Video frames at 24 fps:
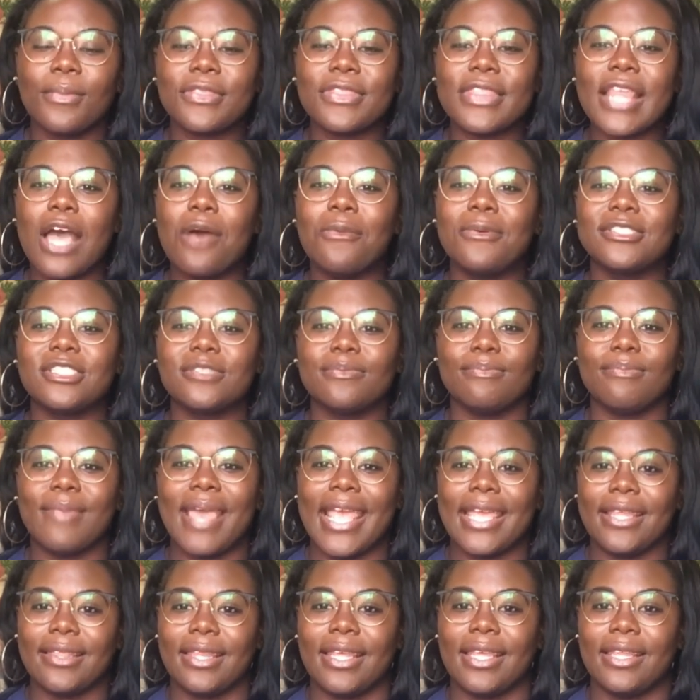but that was
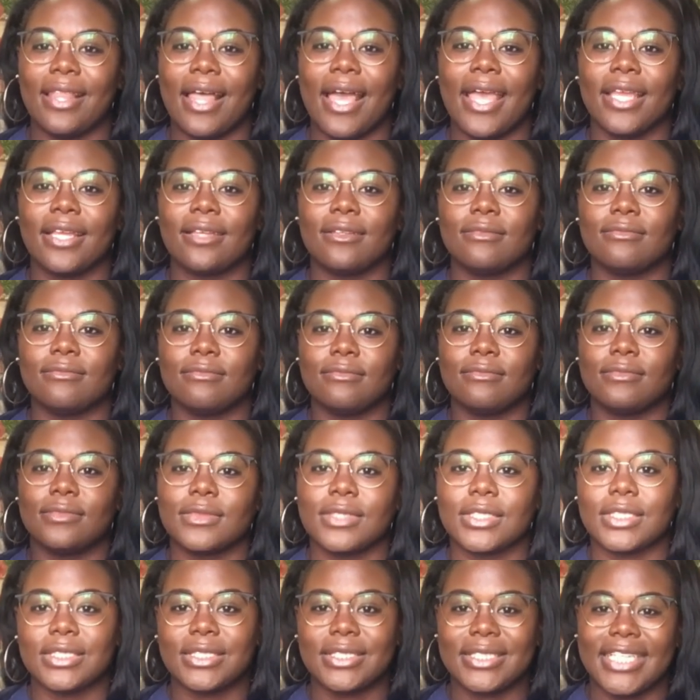mainly like
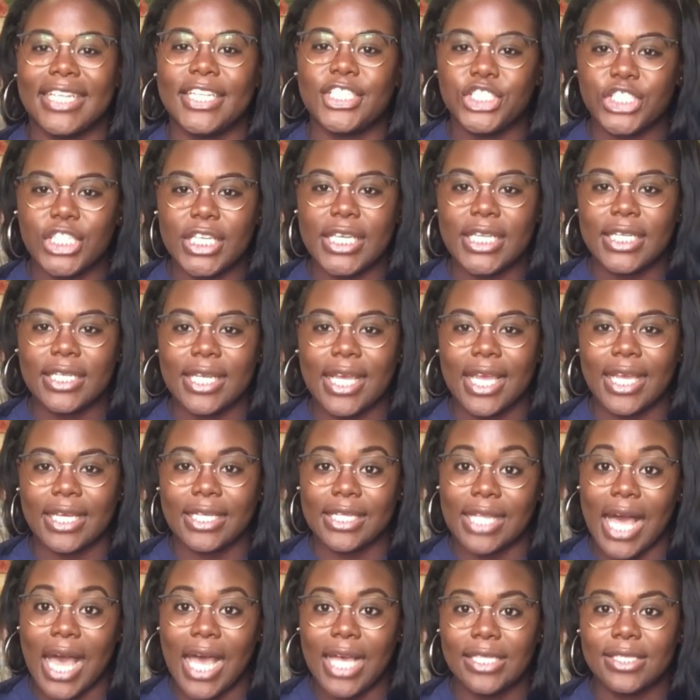teaching and
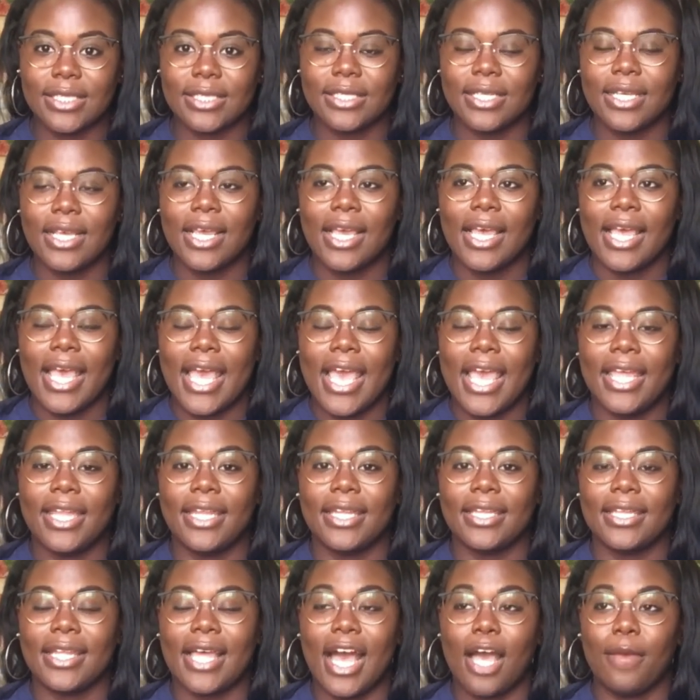class,
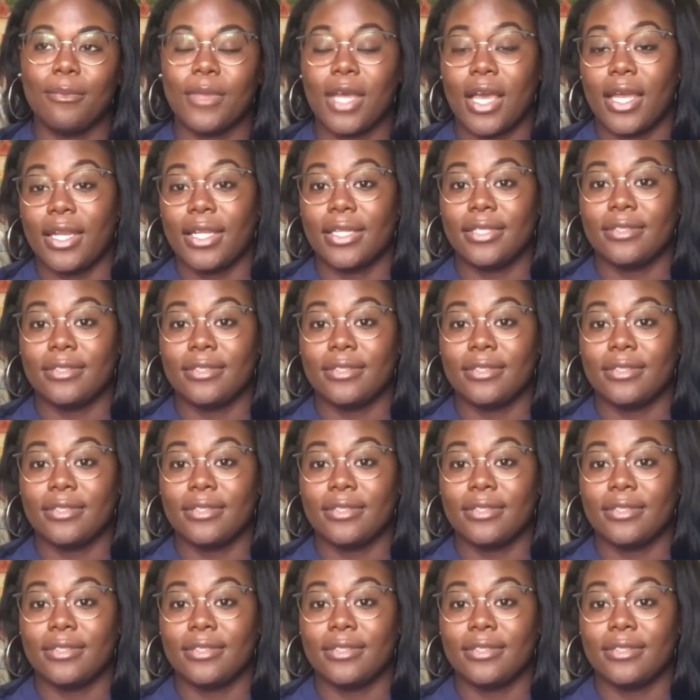and I'm not